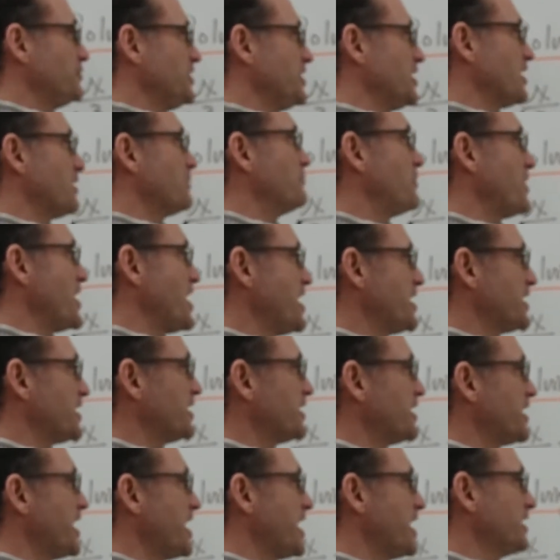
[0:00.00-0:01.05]
it being a
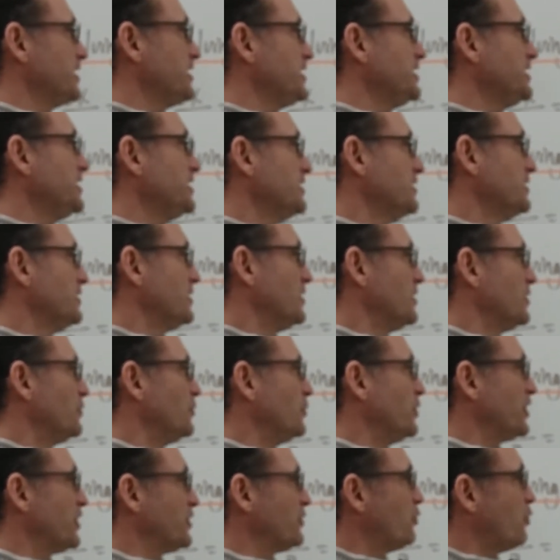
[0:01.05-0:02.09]
bag of candy
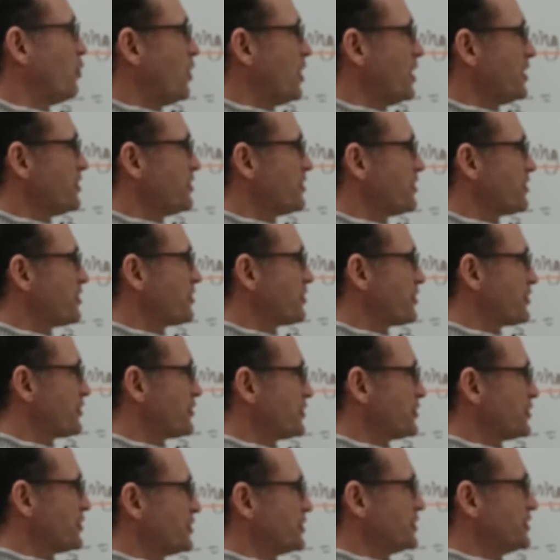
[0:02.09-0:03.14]
with
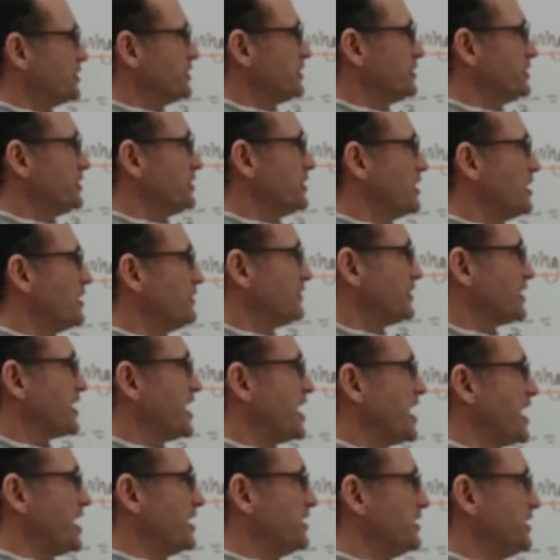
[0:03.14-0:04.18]
1/3 of a
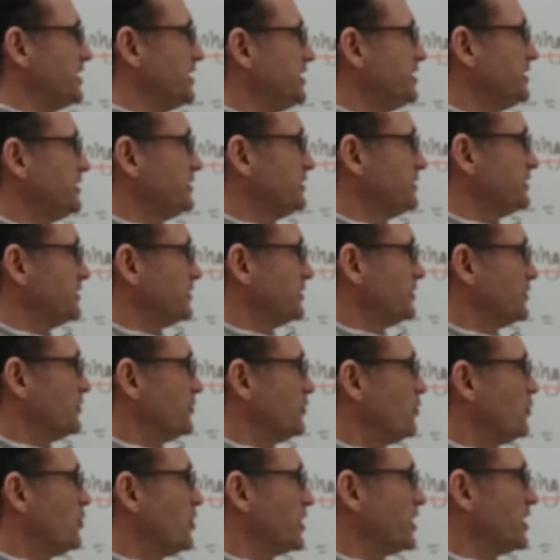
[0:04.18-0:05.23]
candy,
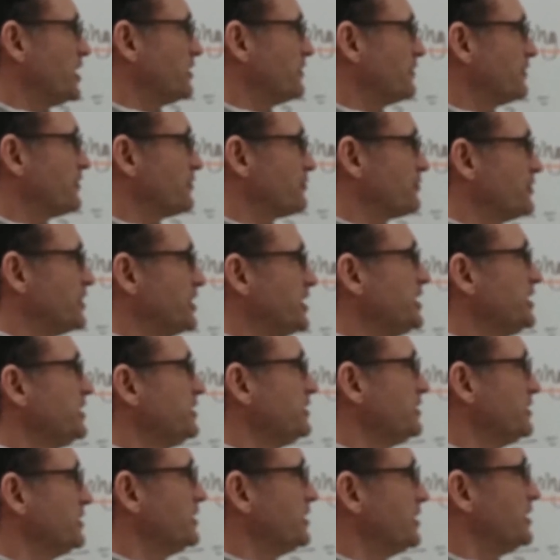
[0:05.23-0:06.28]
1 out of 3,
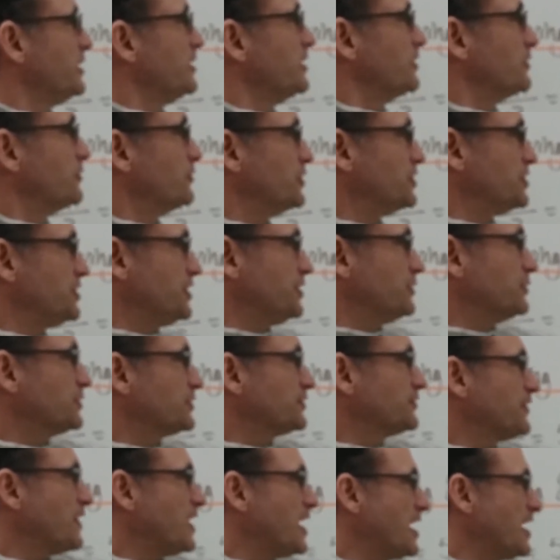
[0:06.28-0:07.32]
which equals
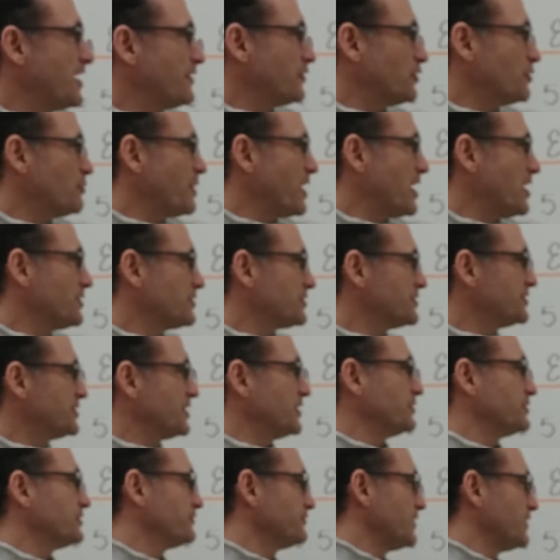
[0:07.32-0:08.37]
5, and it balances
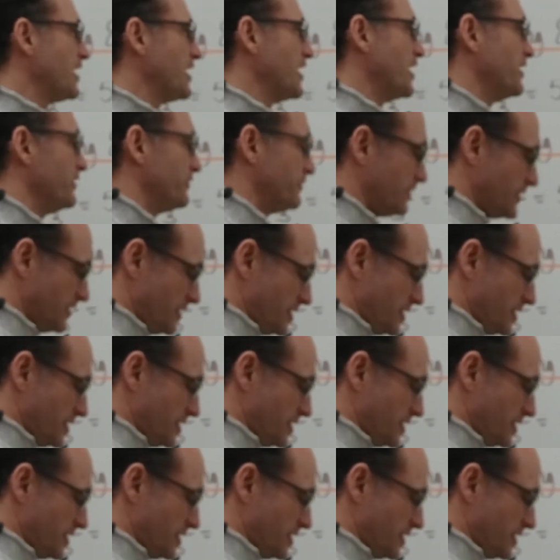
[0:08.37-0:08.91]
out to 5.